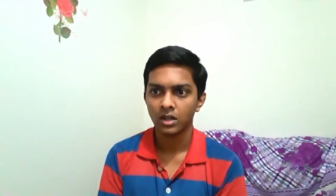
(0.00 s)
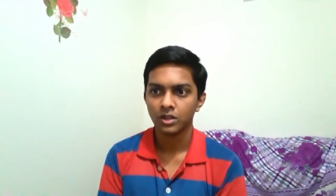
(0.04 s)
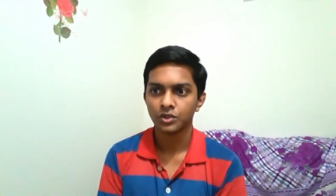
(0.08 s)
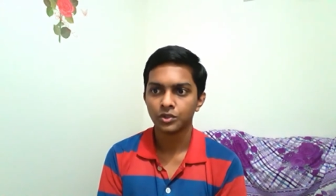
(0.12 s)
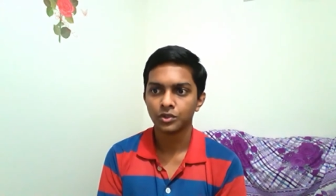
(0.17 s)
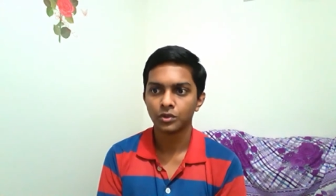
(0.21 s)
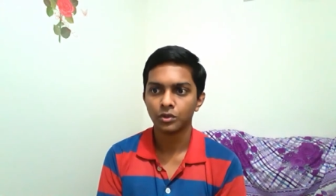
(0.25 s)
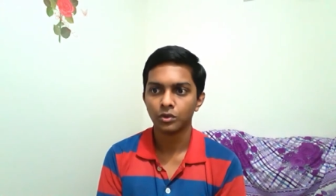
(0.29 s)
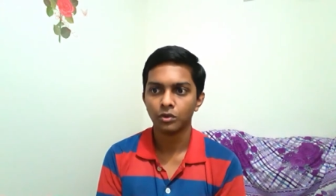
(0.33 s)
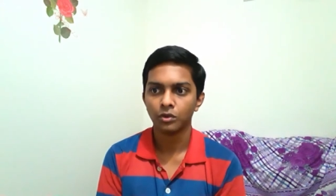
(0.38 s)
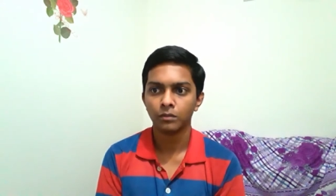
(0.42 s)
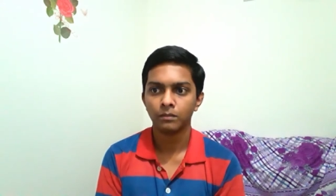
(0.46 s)

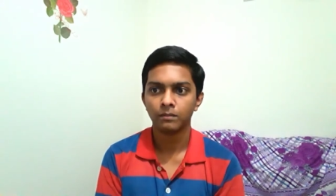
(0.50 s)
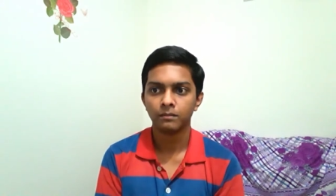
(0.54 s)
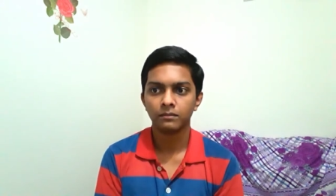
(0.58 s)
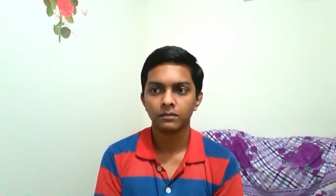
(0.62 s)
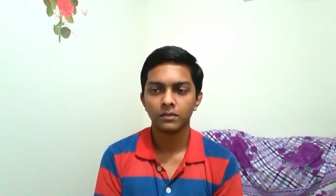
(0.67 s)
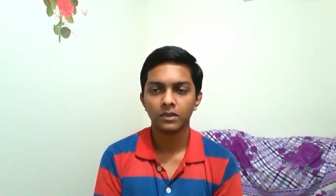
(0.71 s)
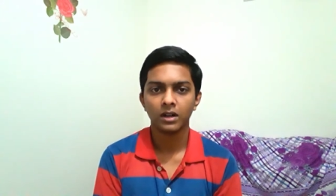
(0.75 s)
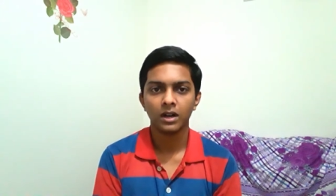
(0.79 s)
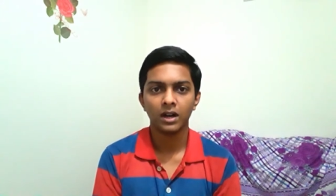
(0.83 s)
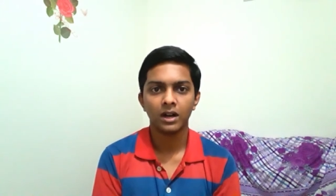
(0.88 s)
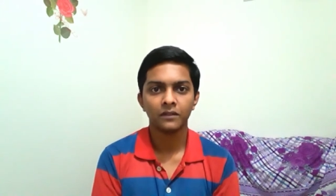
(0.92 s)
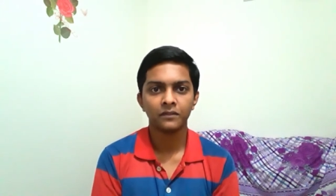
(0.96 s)
so
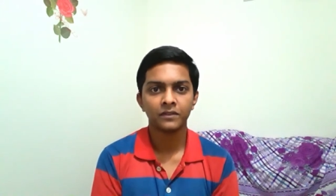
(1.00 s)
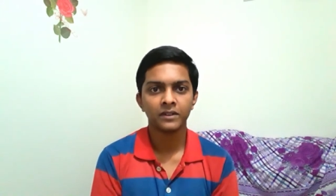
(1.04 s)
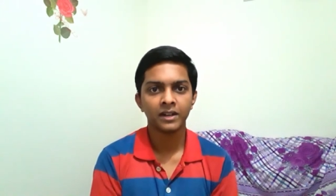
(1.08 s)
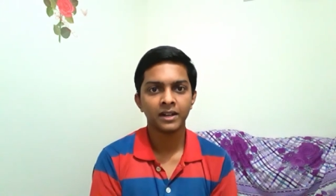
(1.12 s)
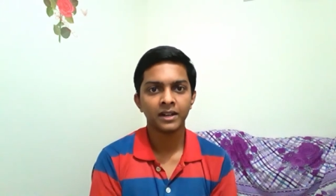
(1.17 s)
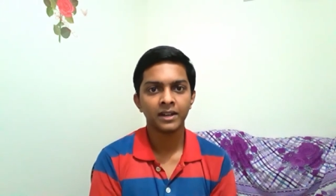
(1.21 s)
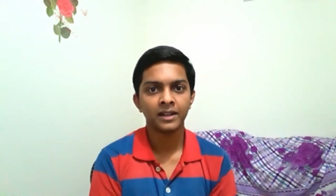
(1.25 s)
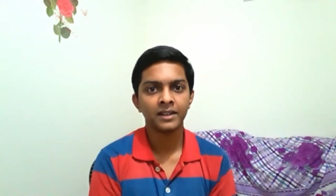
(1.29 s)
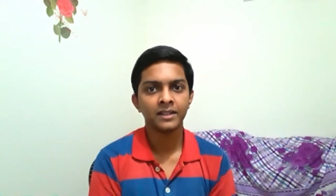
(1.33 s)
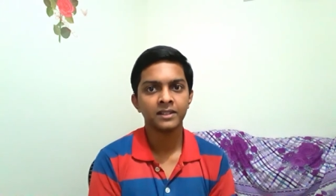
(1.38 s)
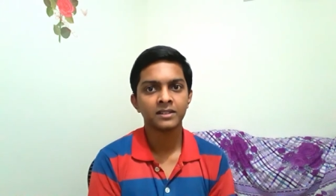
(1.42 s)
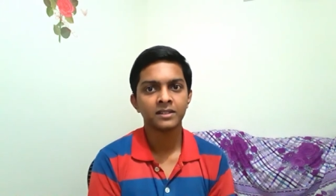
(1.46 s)
after
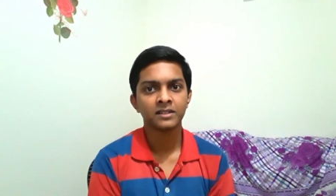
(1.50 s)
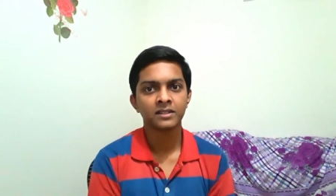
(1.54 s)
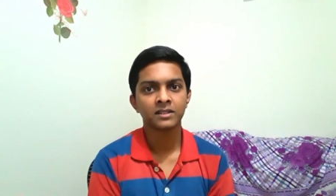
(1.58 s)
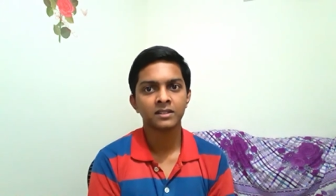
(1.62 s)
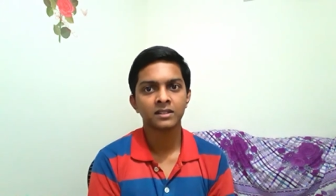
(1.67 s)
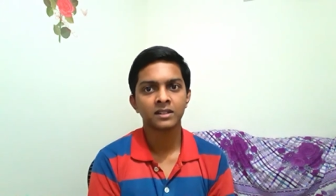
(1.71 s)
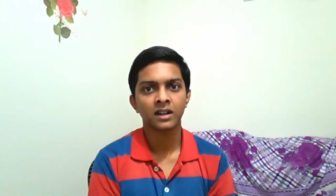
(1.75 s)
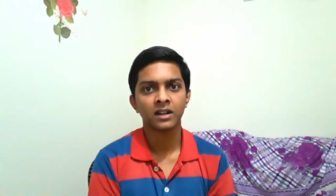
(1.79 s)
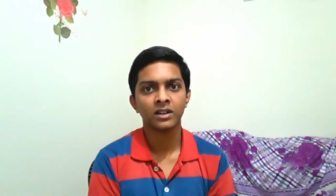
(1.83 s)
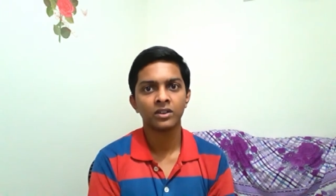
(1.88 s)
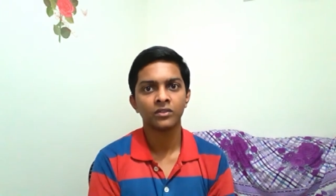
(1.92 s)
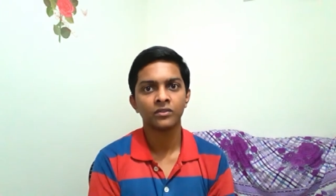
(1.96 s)
really
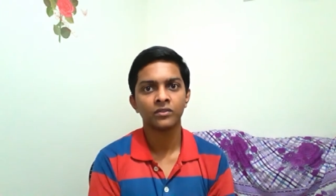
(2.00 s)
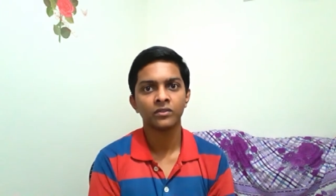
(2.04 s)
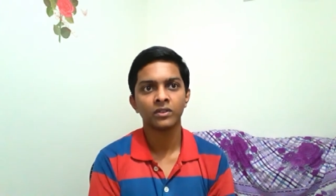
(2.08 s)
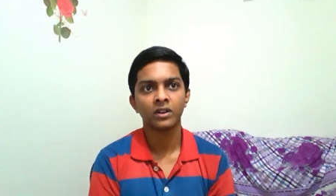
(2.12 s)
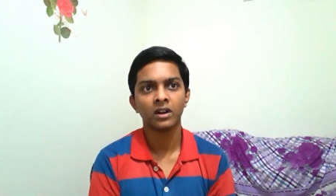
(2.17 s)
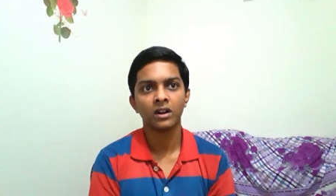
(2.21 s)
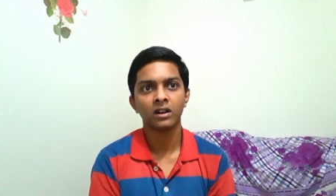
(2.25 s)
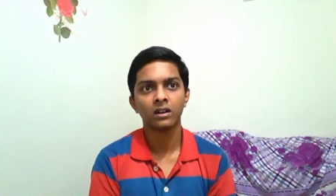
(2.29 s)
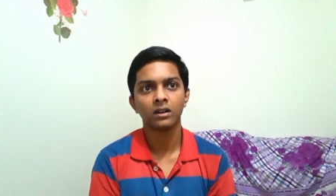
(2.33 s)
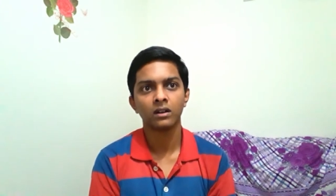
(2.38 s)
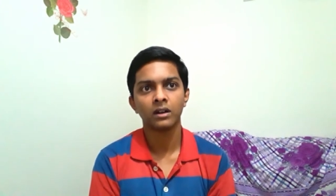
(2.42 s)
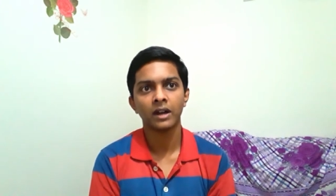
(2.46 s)
just kind of
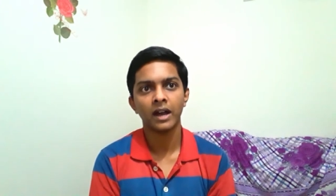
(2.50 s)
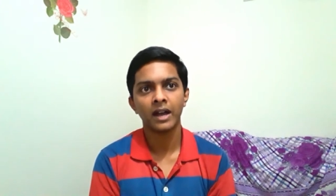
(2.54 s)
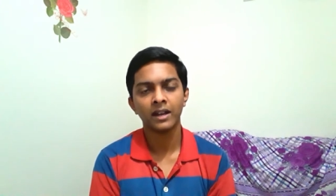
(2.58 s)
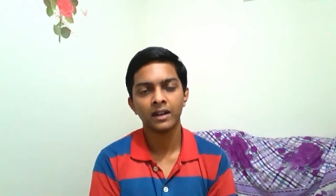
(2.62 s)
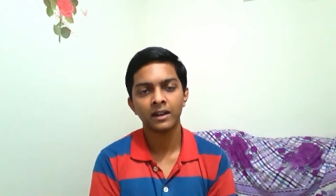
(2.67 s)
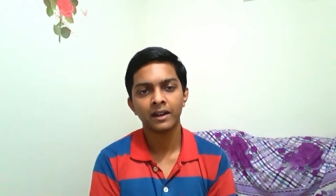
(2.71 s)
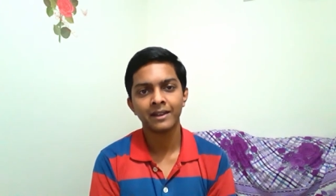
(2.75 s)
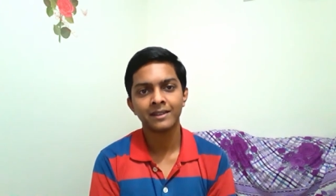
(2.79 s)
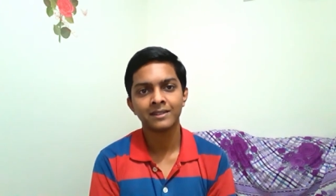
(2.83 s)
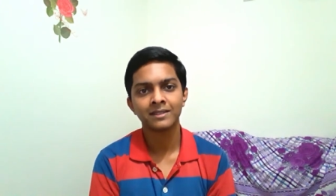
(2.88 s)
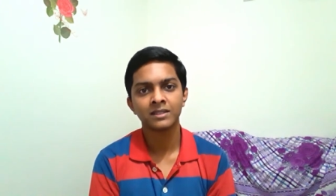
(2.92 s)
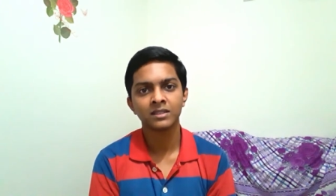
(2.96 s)
uh,
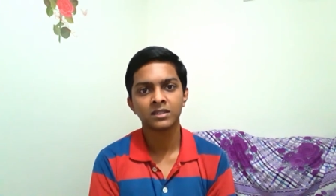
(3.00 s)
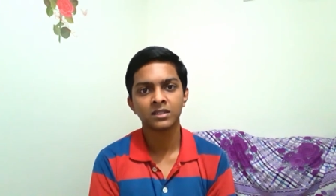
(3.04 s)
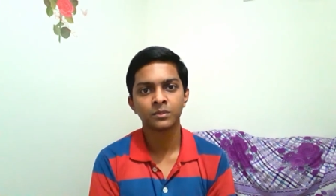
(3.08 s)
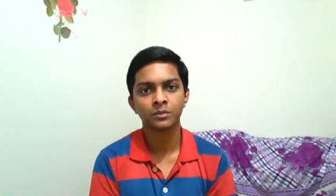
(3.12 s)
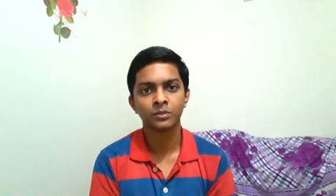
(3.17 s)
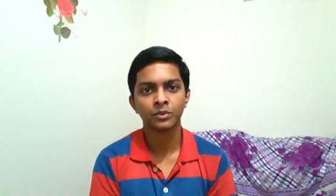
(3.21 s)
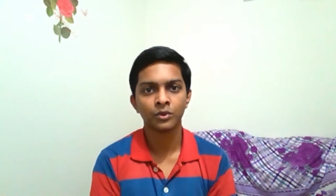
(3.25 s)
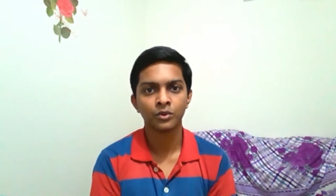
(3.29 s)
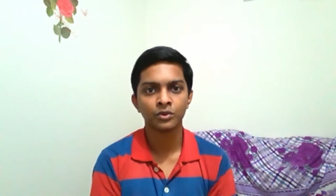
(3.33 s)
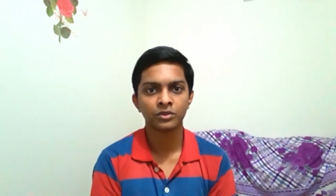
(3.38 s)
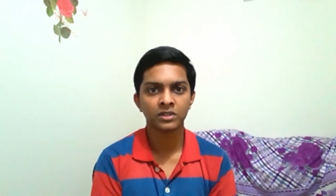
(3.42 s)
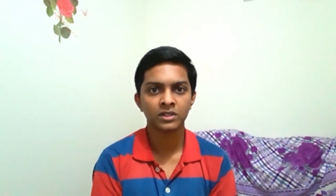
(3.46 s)
analyzing the
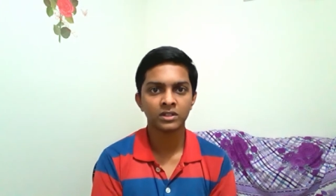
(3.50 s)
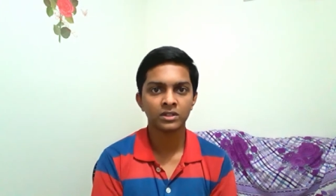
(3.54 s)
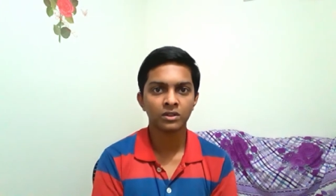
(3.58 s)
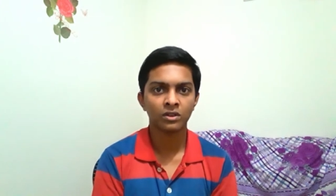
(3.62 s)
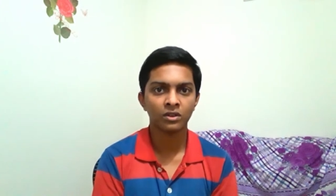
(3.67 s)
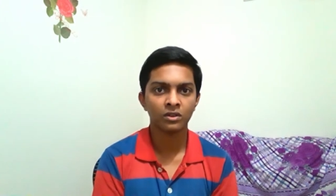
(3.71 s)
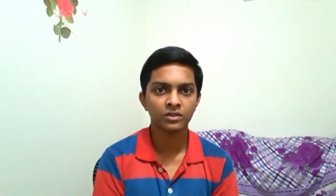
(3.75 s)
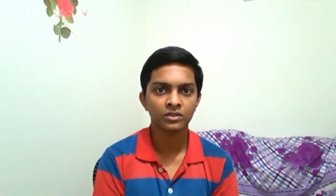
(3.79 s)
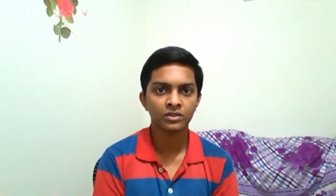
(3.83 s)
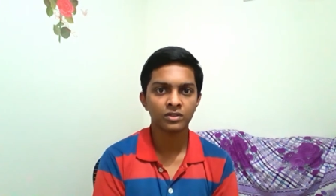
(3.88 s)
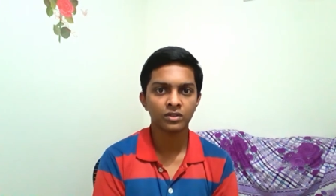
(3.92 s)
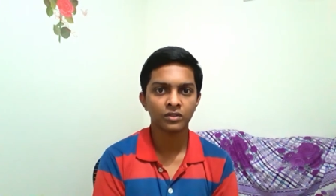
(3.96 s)
pros and
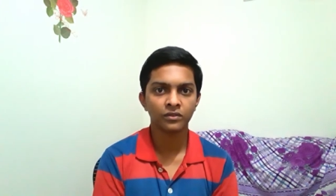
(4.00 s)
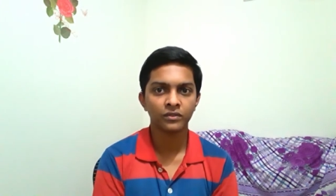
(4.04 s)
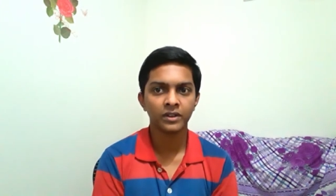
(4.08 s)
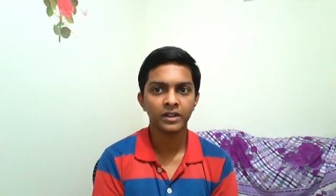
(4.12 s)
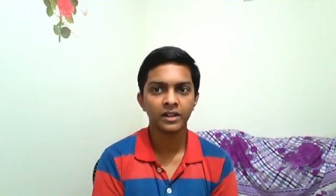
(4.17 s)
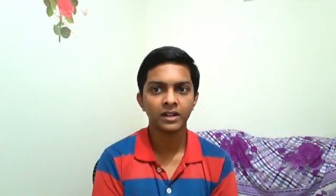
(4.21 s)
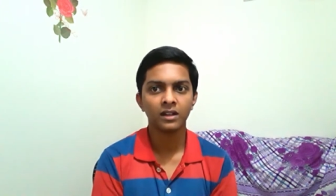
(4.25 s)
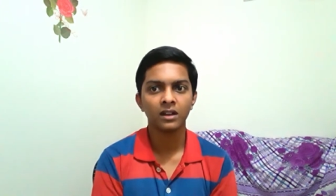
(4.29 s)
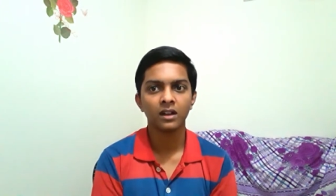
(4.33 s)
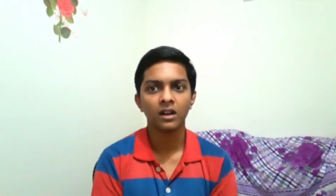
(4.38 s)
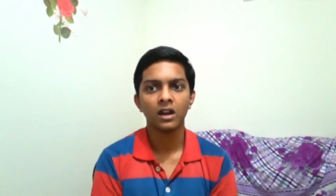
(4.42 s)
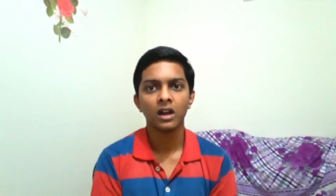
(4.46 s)
cons of
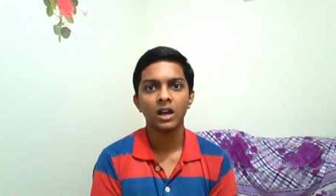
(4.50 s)
it